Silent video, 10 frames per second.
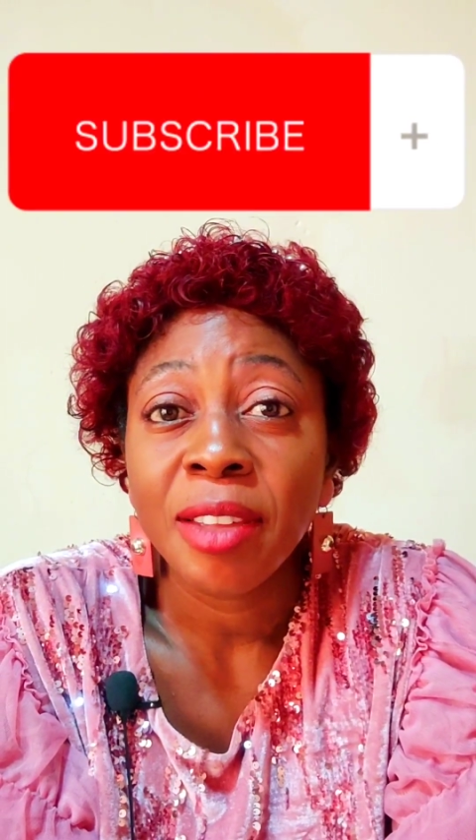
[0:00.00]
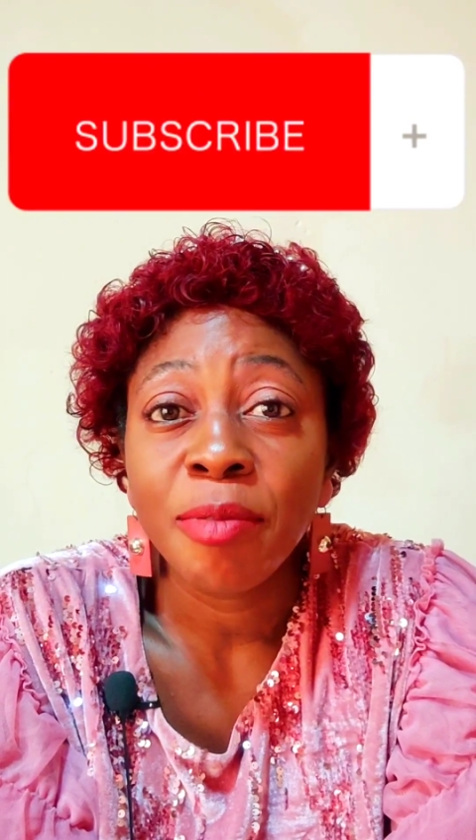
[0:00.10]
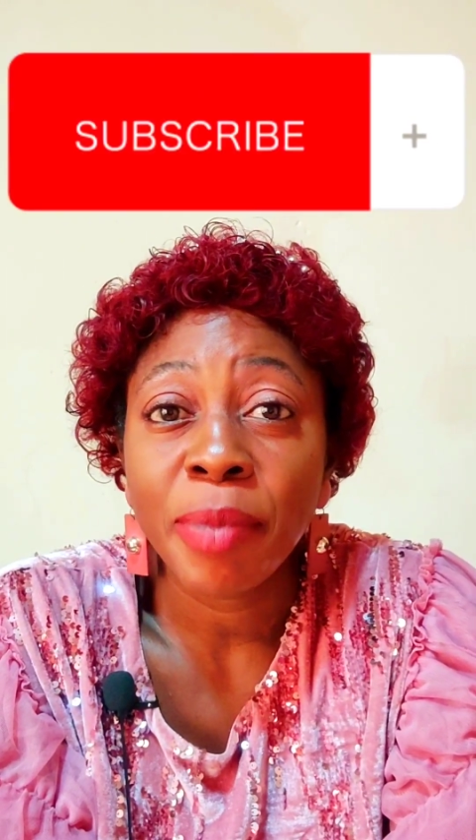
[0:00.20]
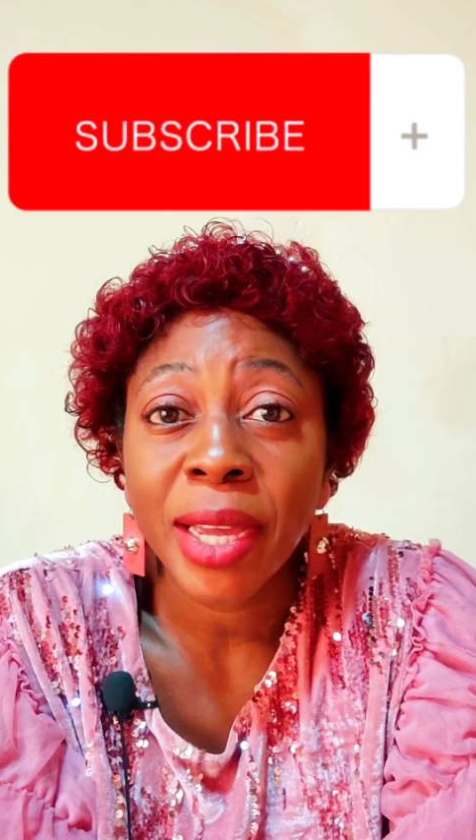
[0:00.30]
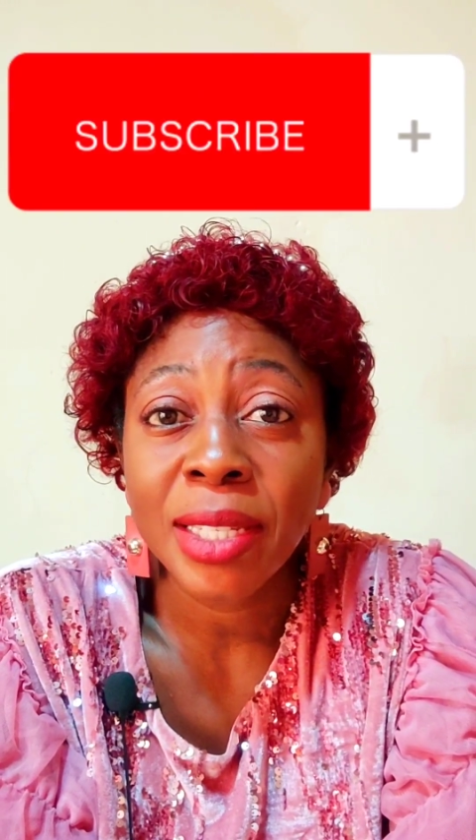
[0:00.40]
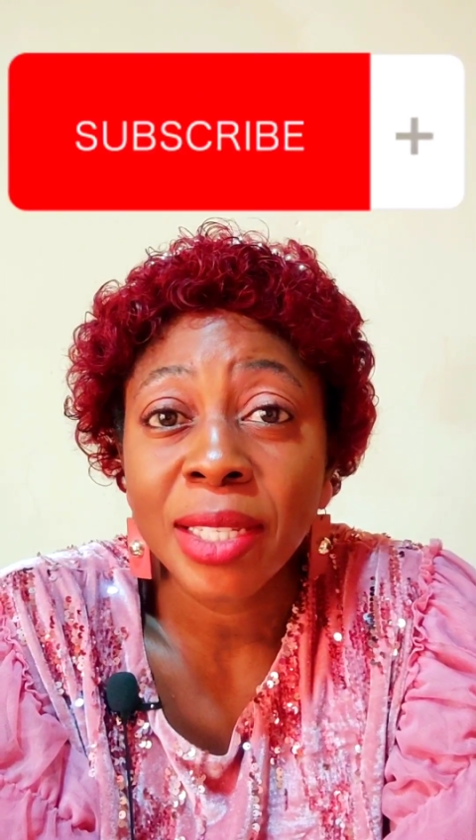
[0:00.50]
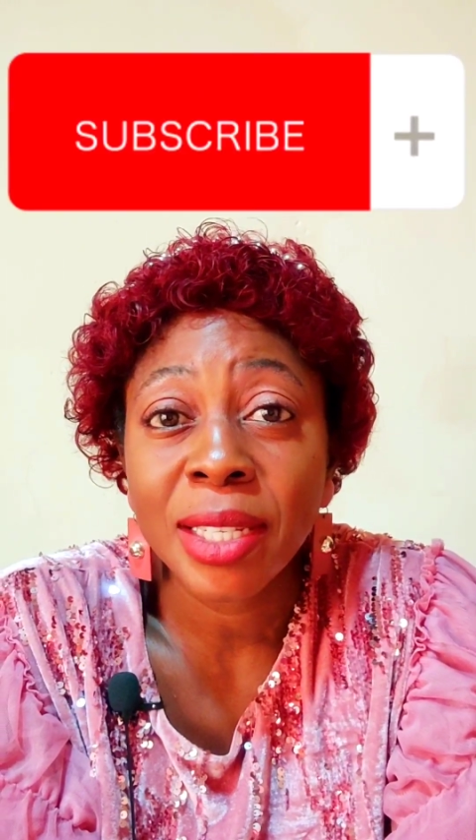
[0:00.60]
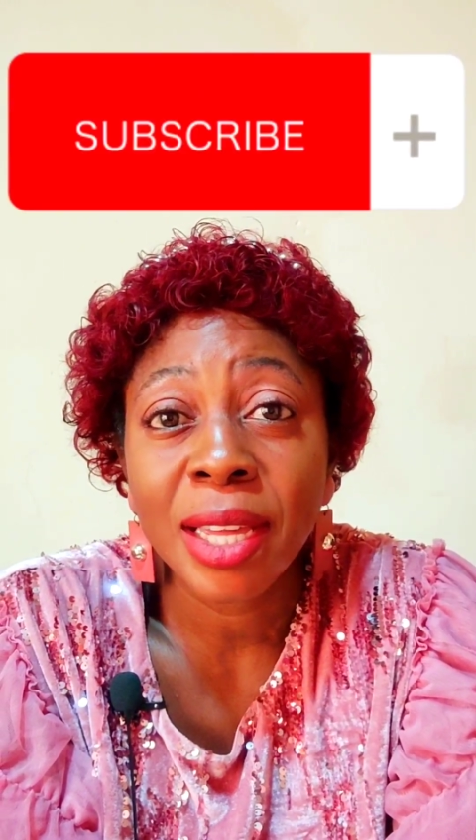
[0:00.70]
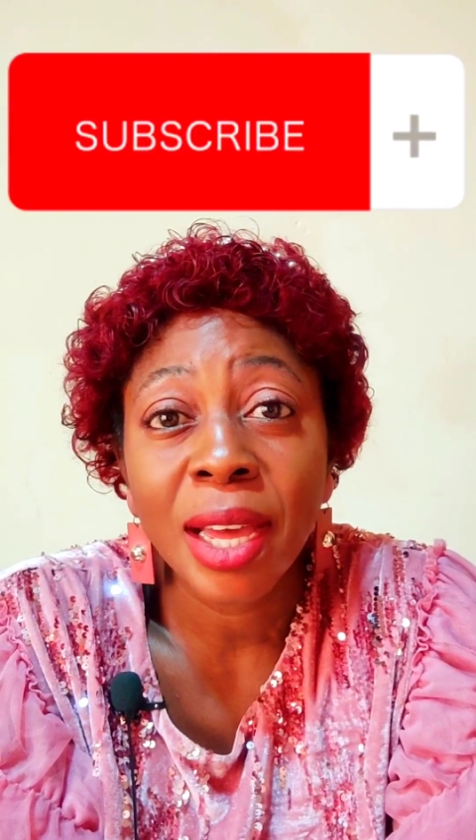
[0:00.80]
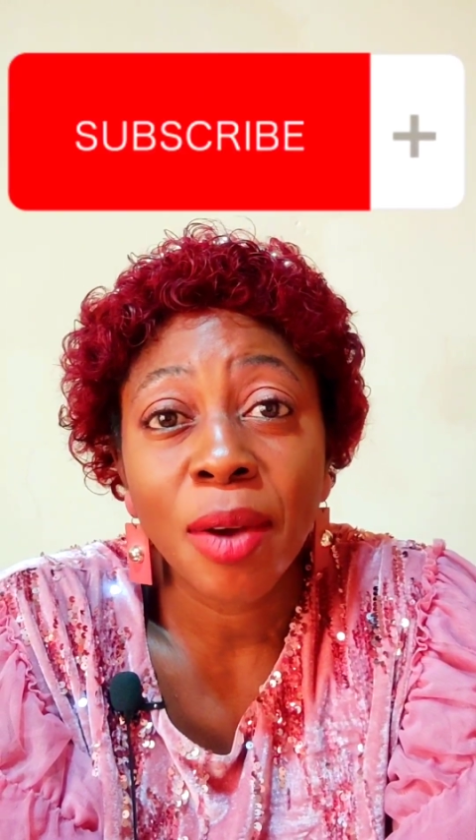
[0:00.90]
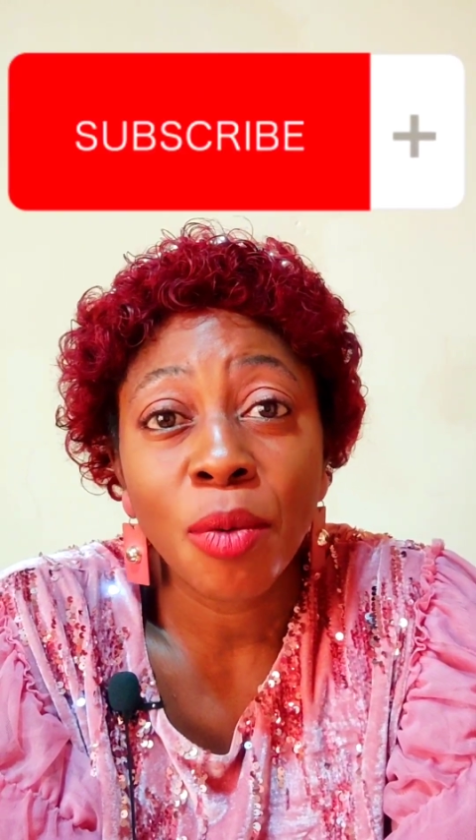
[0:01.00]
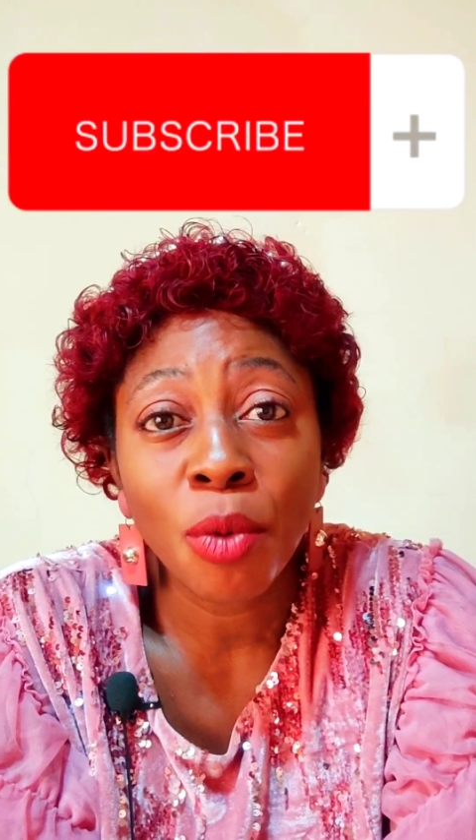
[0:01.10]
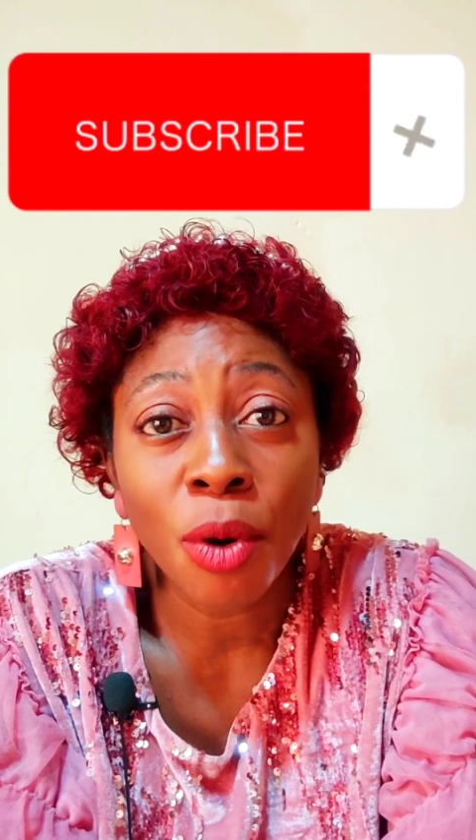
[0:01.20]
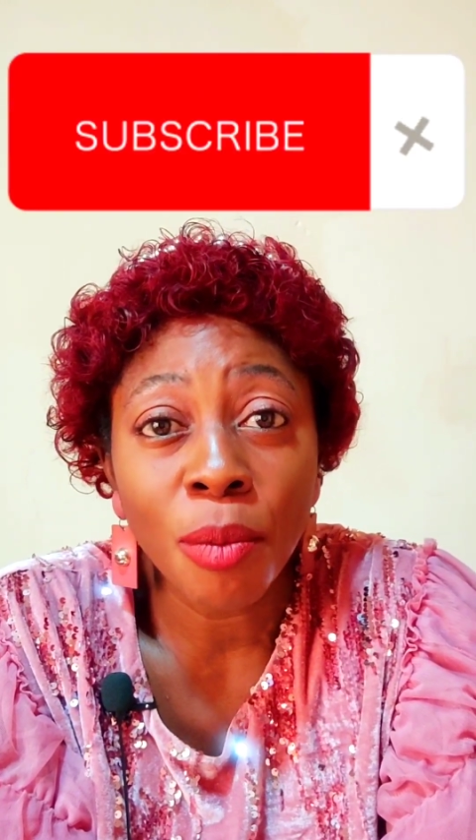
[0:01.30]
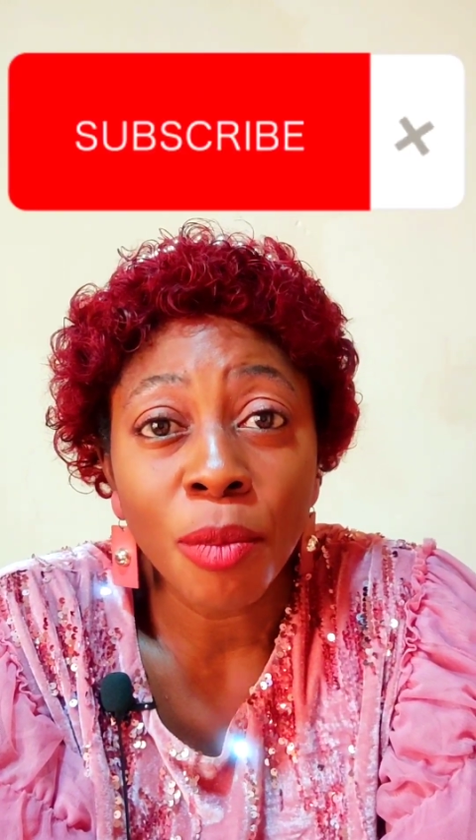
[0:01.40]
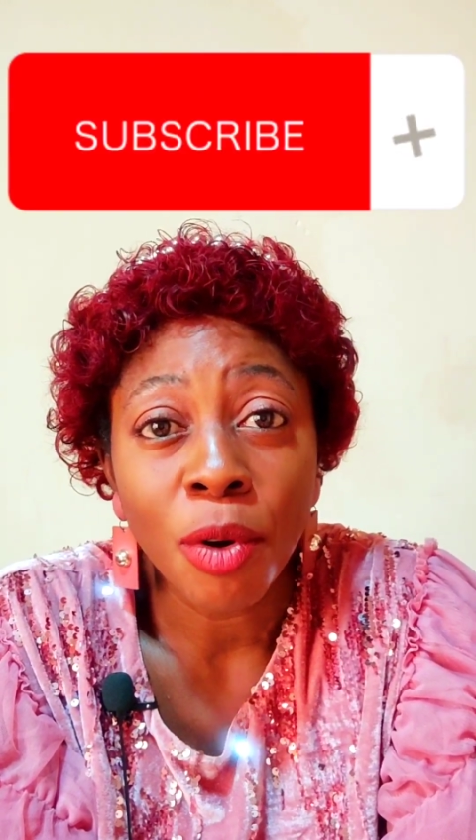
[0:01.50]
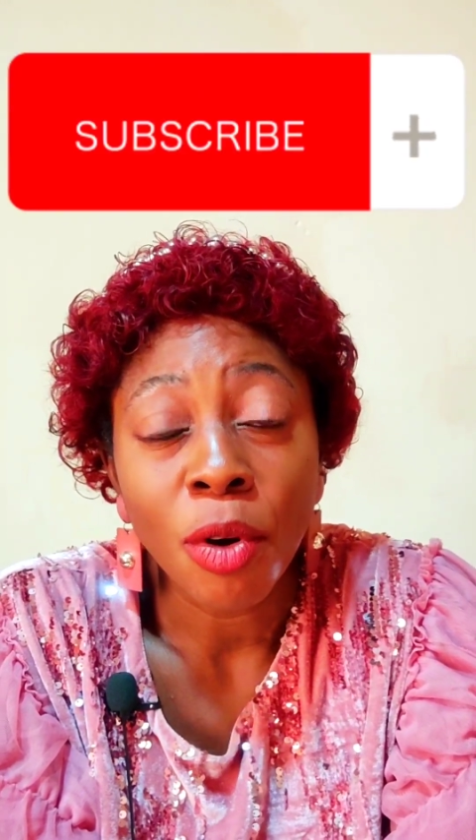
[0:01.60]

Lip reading: if person get worm,